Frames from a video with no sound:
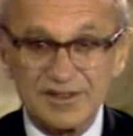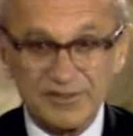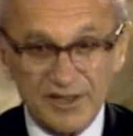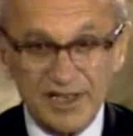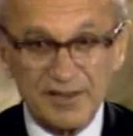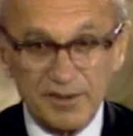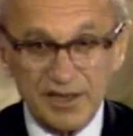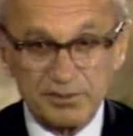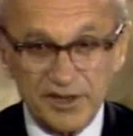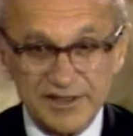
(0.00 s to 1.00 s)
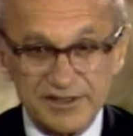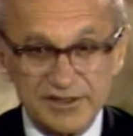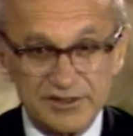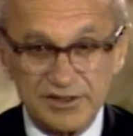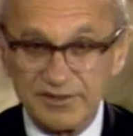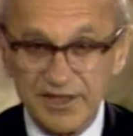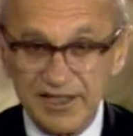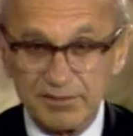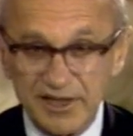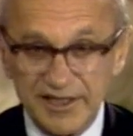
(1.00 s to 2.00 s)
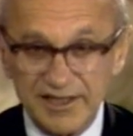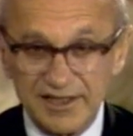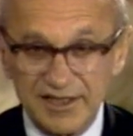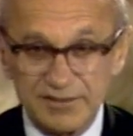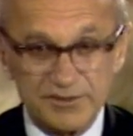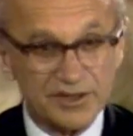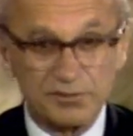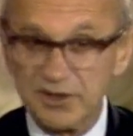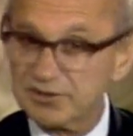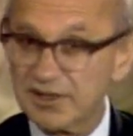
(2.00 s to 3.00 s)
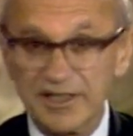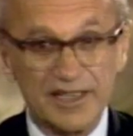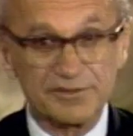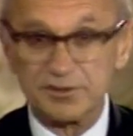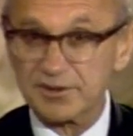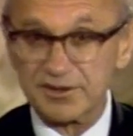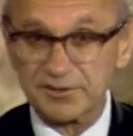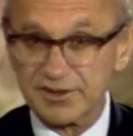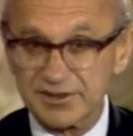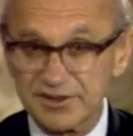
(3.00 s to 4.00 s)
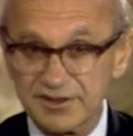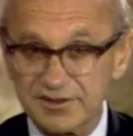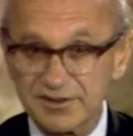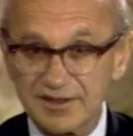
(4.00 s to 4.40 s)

divided by prices or divided by income than it was right after World War II.